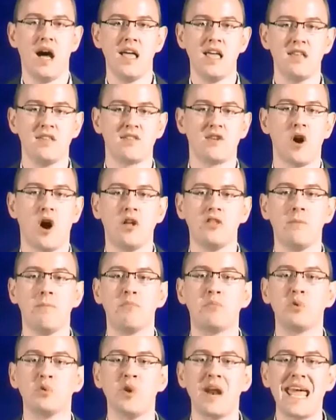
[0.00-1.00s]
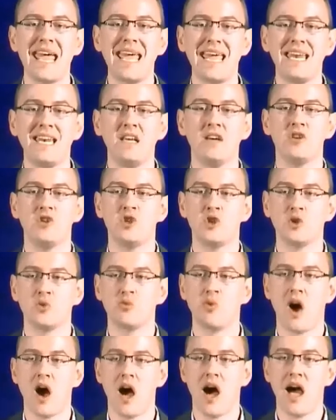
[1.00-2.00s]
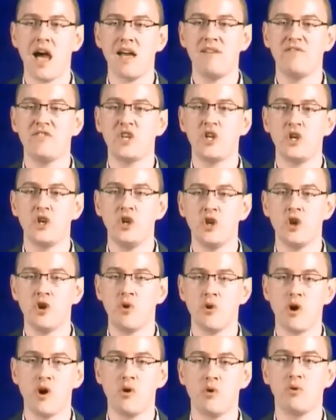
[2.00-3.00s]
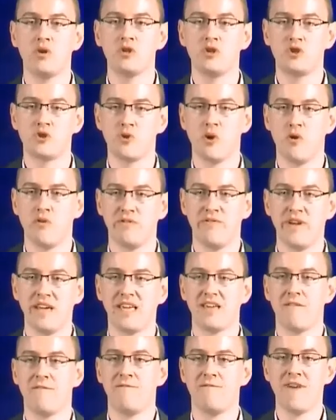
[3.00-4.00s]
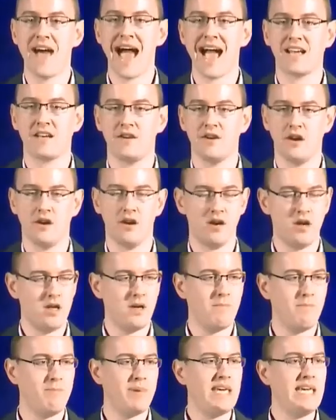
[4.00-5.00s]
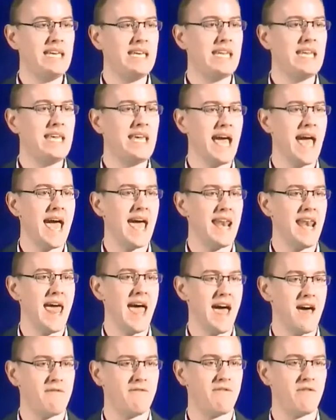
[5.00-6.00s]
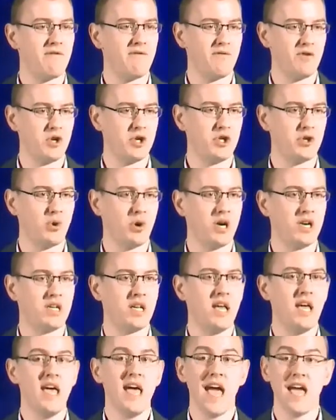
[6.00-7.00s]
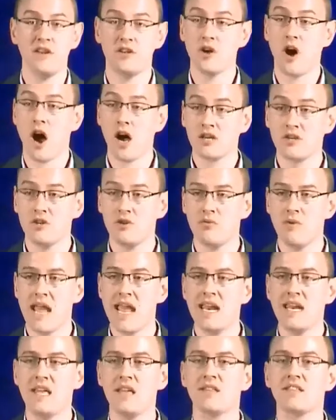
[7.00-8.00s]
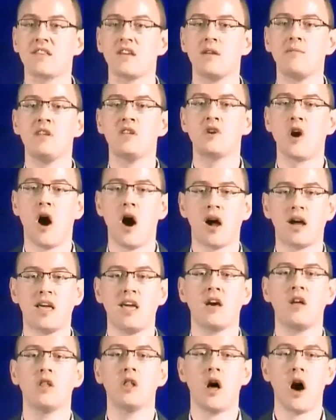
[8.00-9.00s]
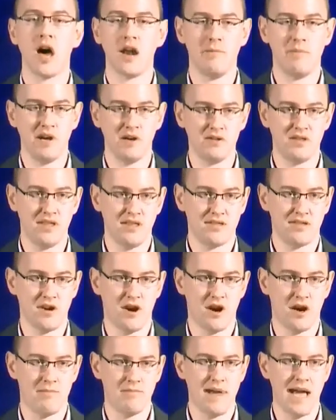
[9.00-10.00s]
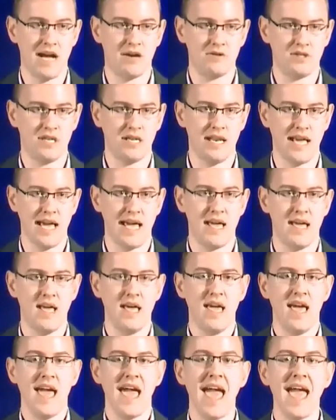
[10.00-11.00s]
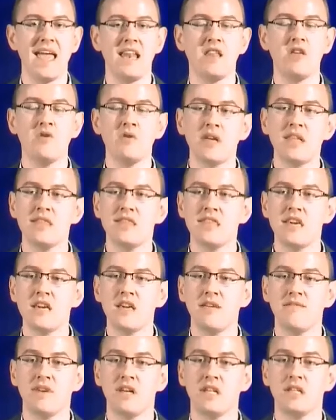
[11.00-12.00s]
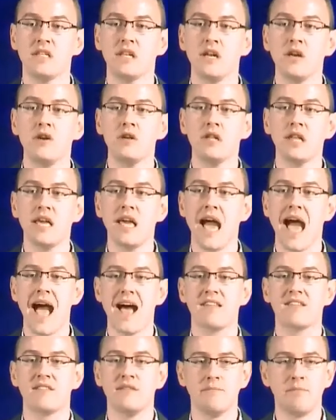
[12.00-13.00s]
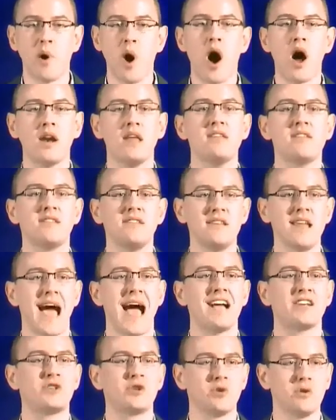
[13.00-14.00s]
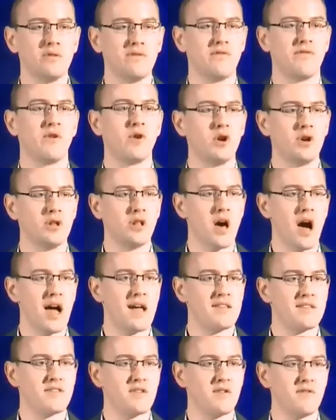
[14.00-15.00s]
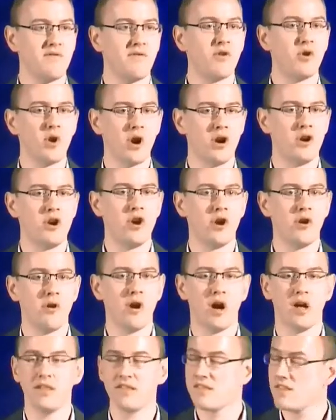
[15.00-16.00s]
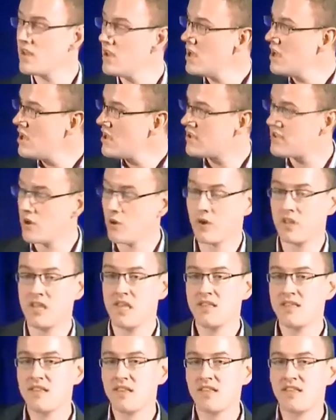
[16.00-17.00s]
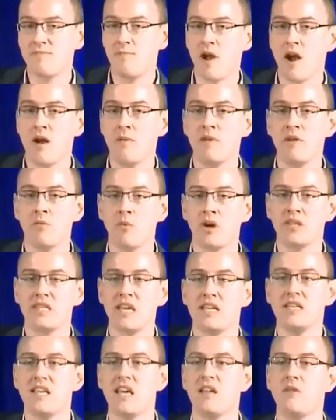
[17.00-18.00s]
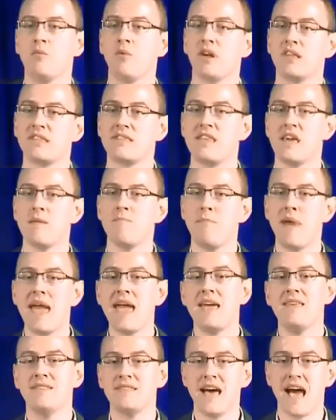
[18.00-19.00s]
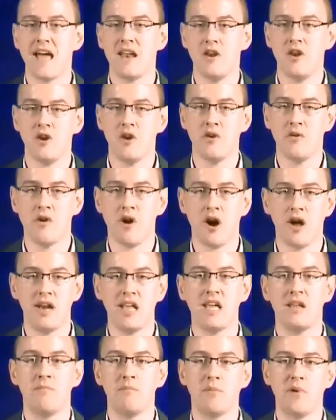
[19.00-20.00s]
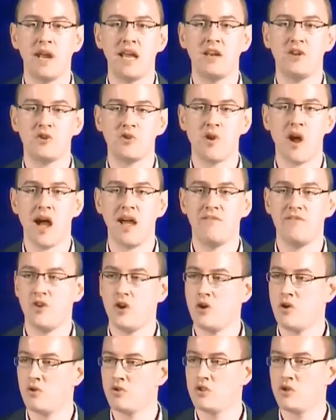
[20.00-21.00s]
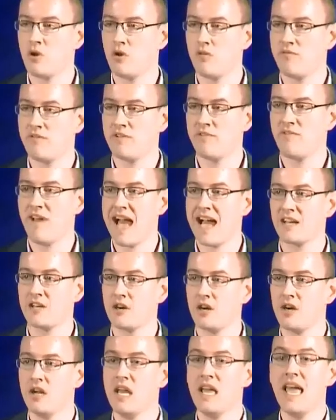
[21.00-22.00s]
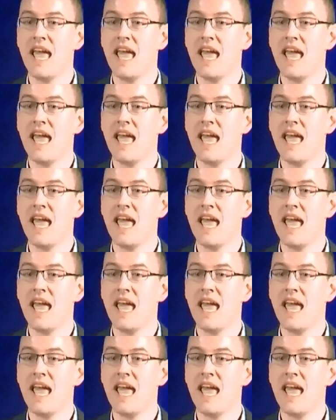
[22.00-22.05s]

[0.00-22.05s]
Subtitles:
is called brain-derived neurotrophic factor, BDNF for short. And Dr. Rady is going to be talking a lot about this compound today. And you can think of it literally as the body's natural fertilizer for our neurons. So in this experiment, what they did was they bathed that neuron in brain-derived neurotrophic factor,